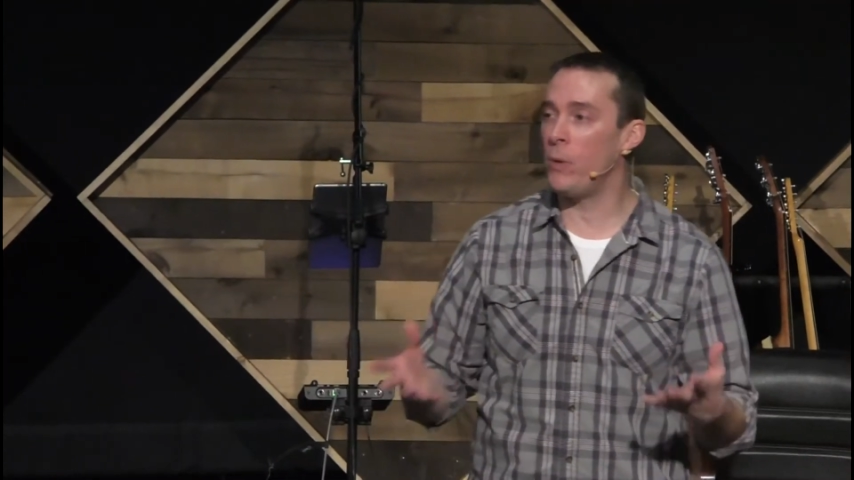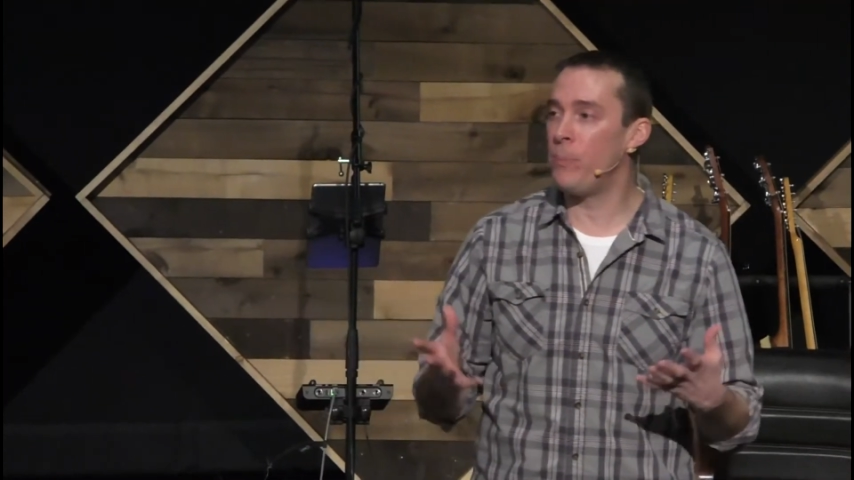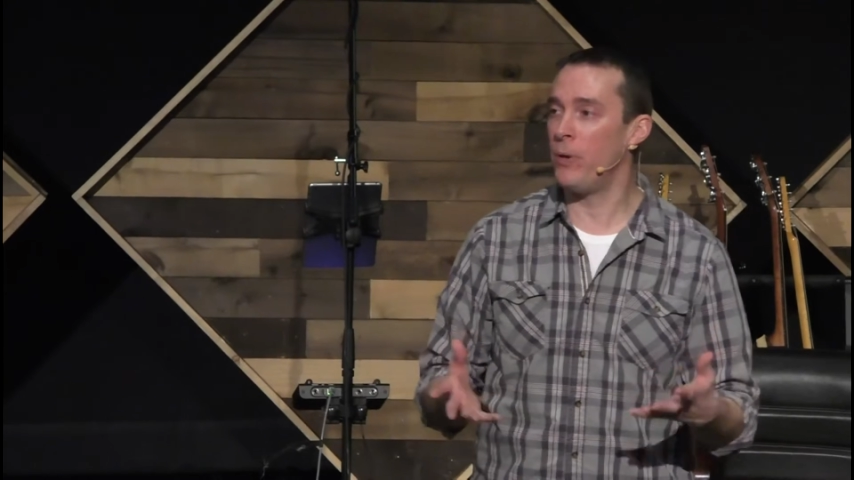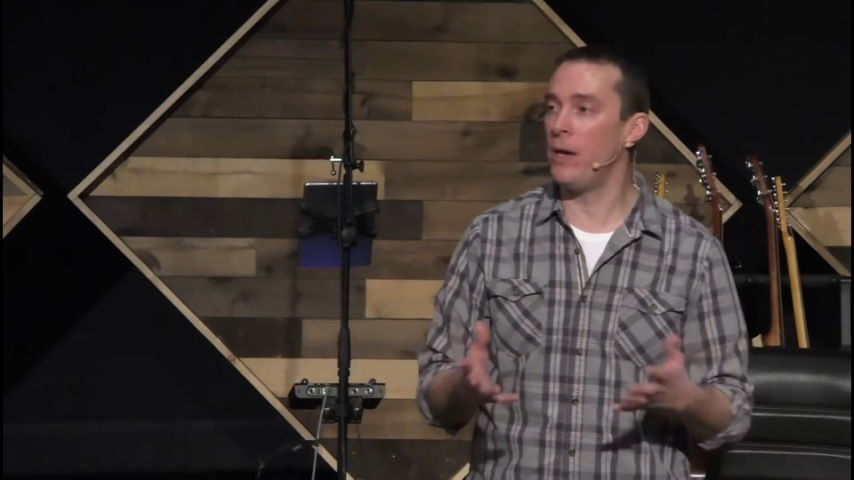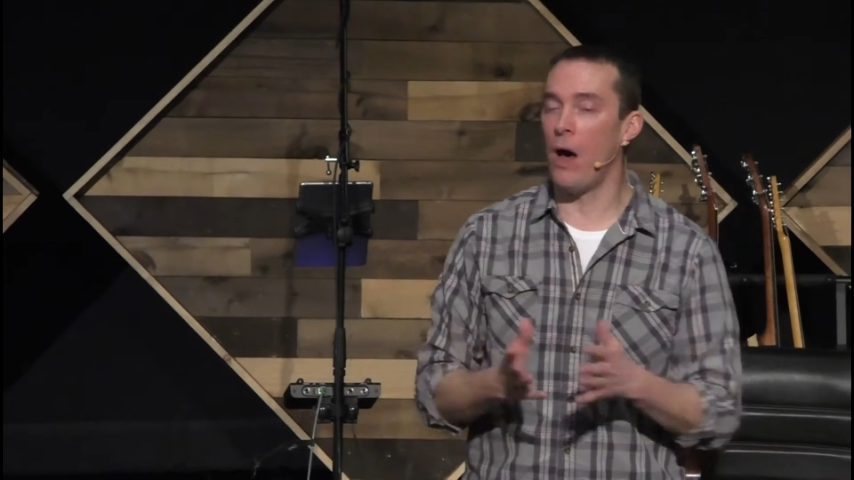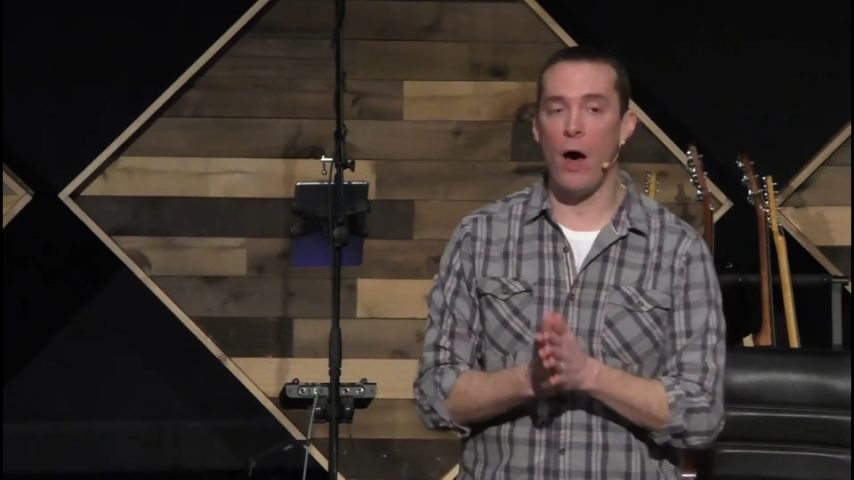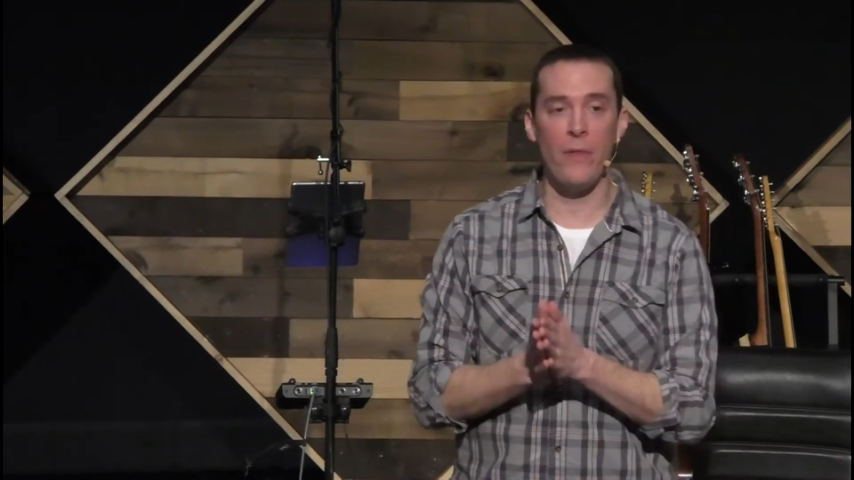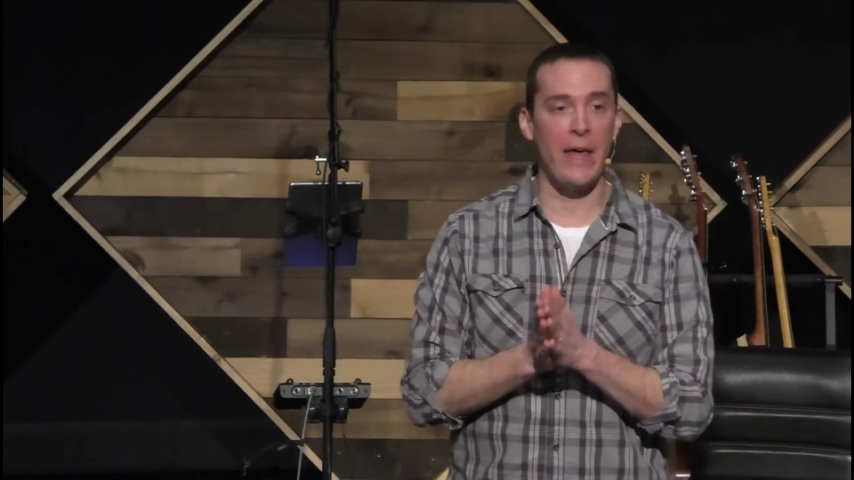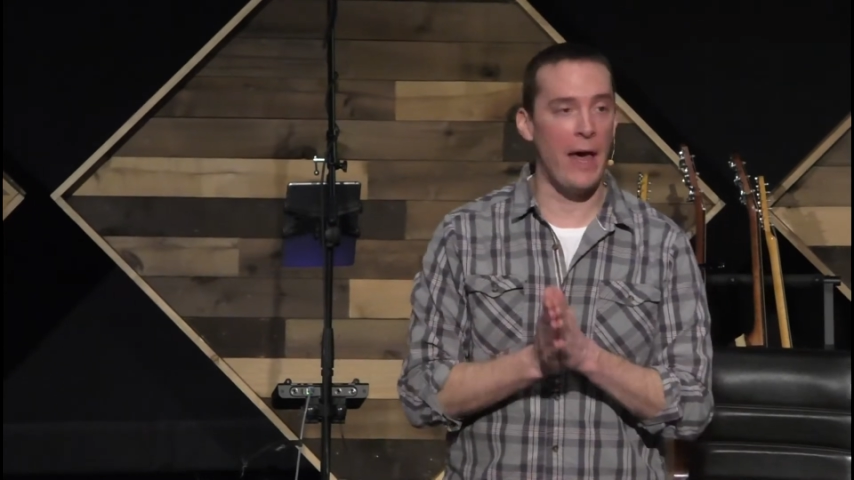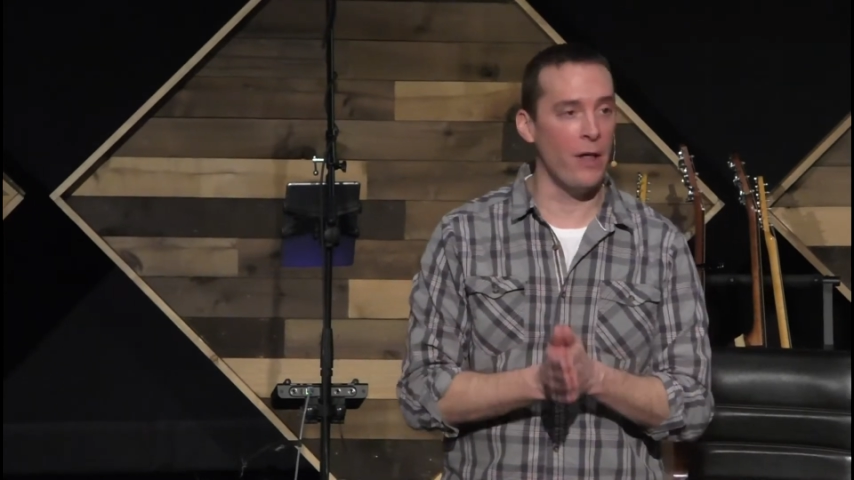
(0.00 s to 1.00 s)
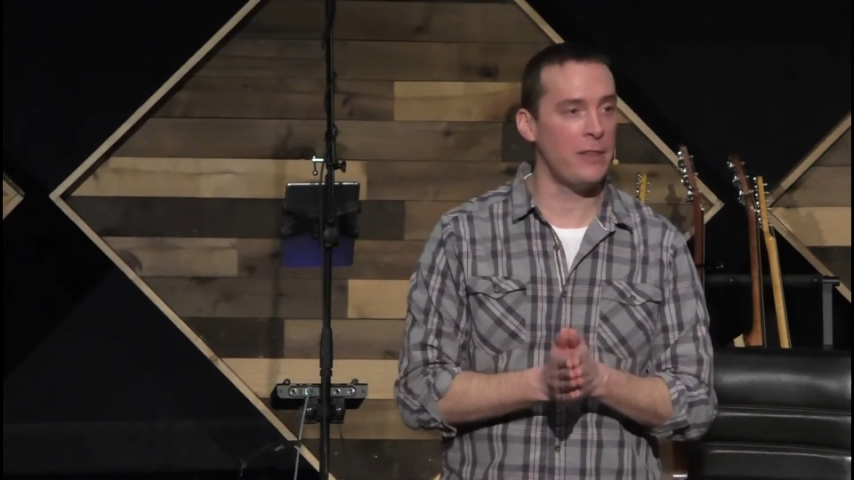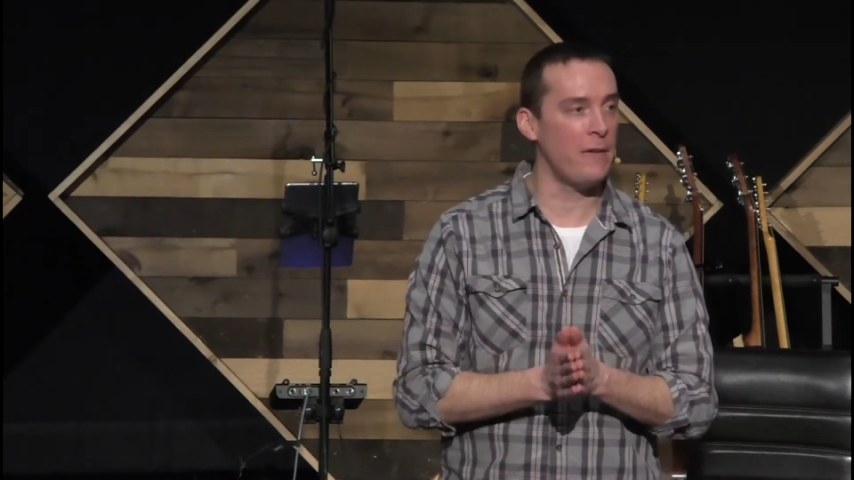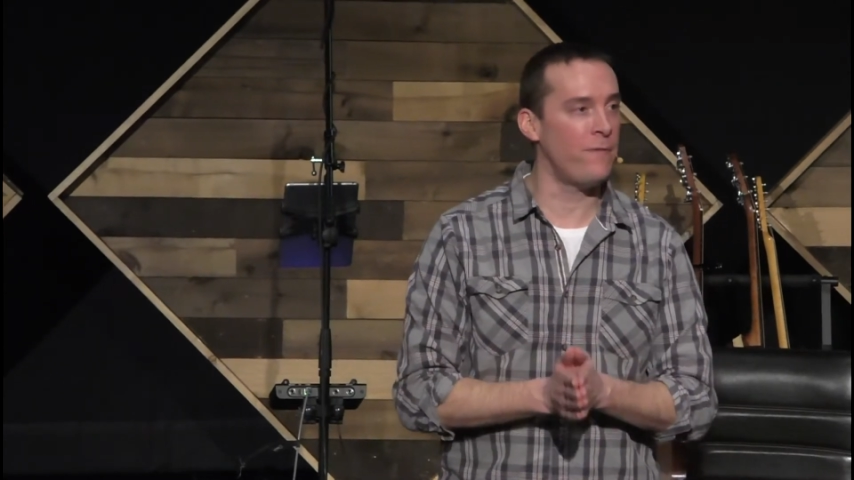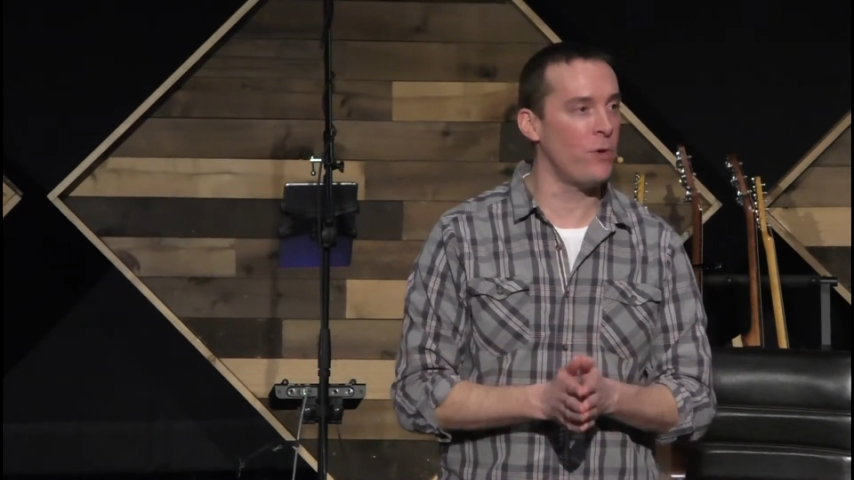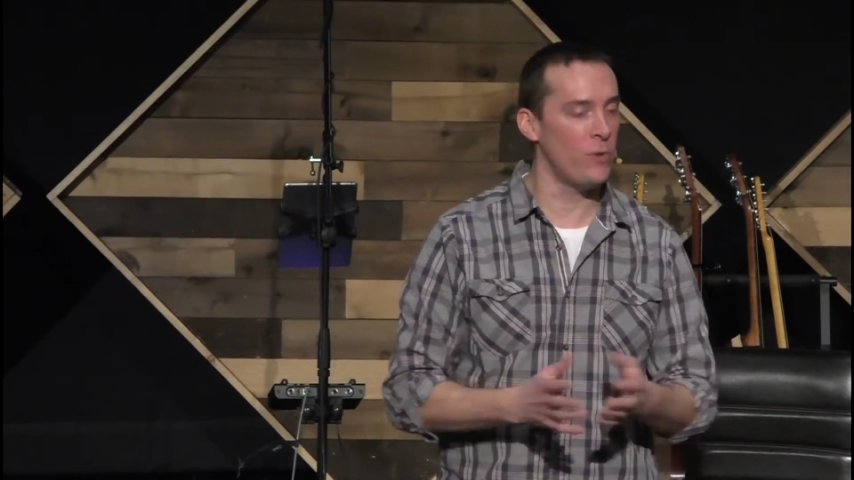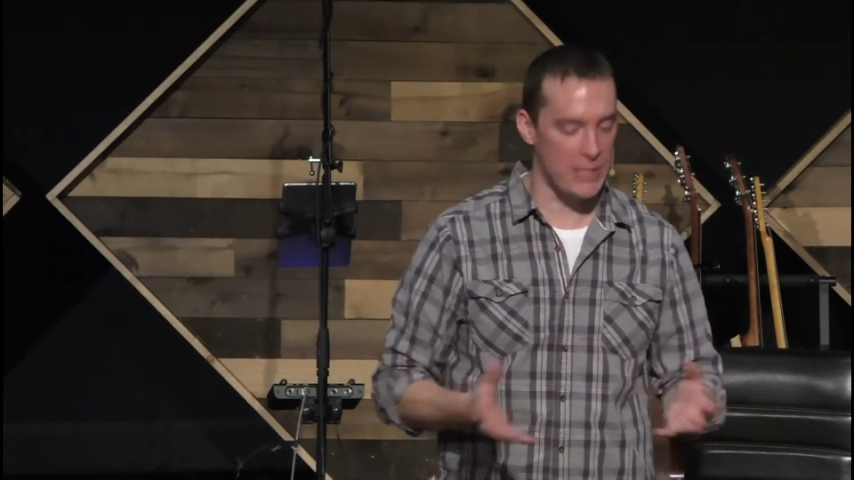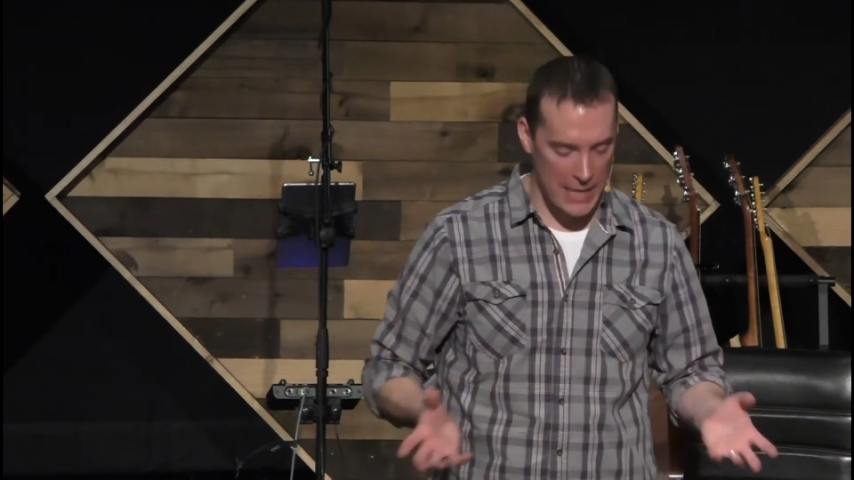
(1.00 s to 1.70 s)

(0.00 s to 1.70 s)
we put all the healthy foods